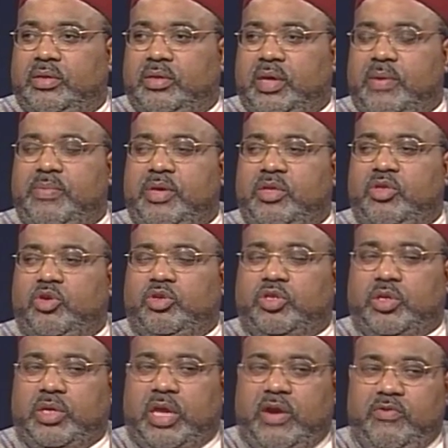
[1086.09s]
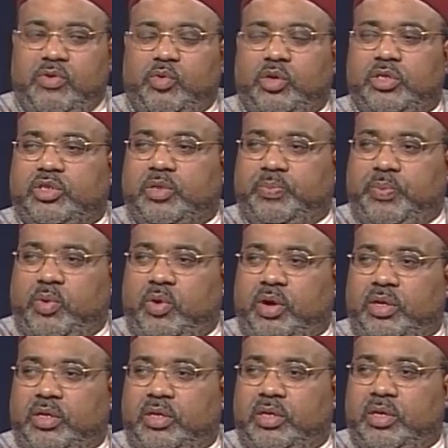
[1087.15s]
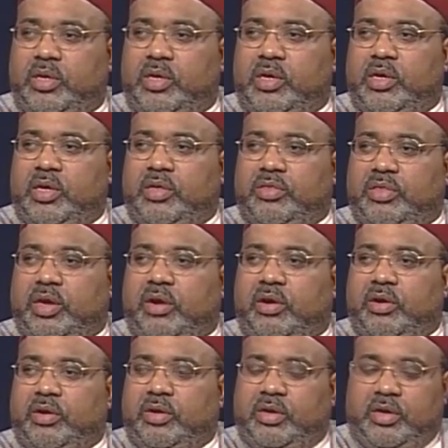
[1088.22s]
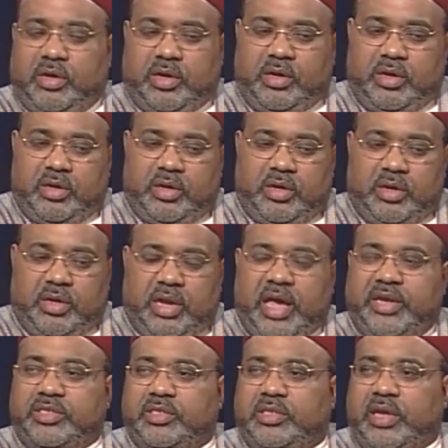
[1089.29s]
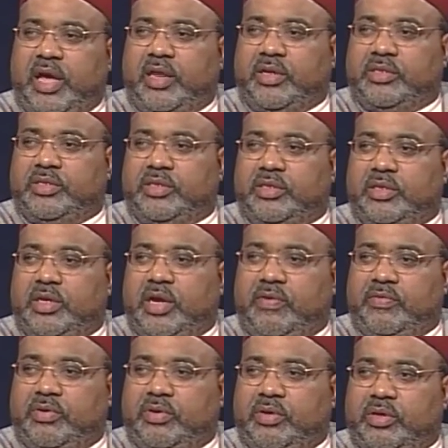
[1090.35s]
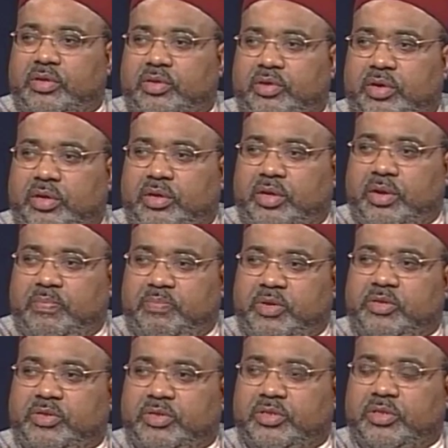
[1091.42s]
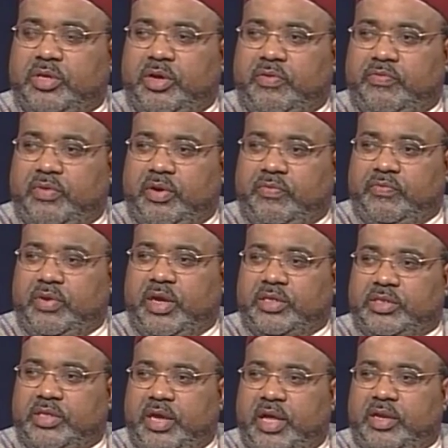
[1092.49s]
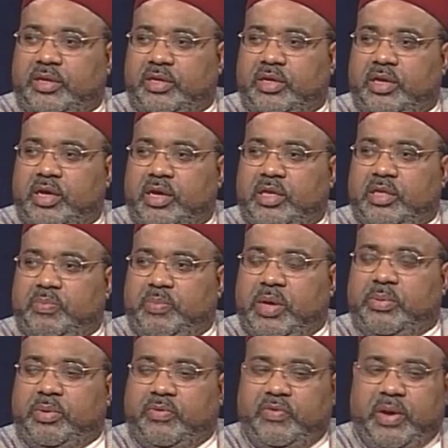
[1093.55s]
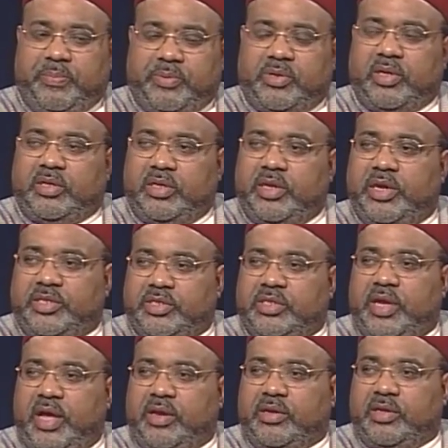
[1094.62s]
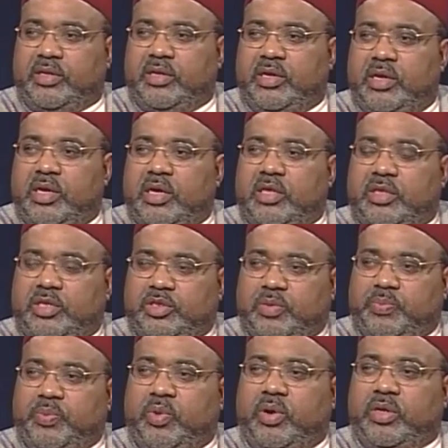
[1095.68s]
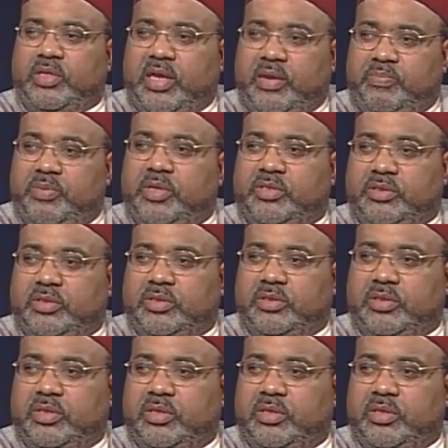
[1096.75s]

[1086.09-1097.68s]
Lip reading: I mean, everyone support their nationality, their business of nationality. The people of that particular nationality, they support that business.